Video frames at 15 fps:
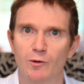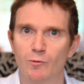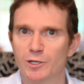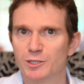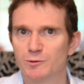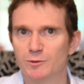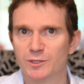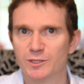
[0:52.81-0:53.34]

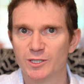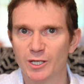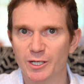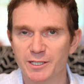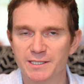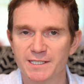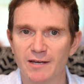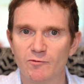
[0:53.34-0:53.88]
which was
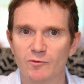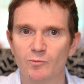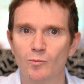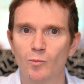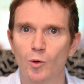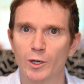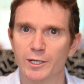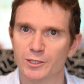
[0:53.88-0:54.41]

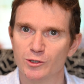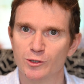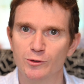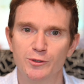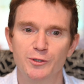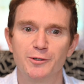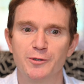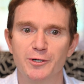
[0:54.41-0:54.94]

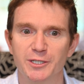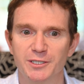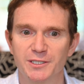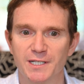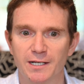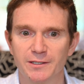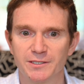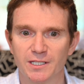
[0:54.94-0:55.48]
37.2 degrees
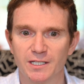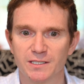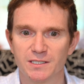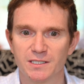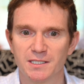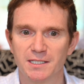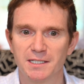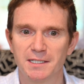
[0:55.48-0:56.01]
Celsius,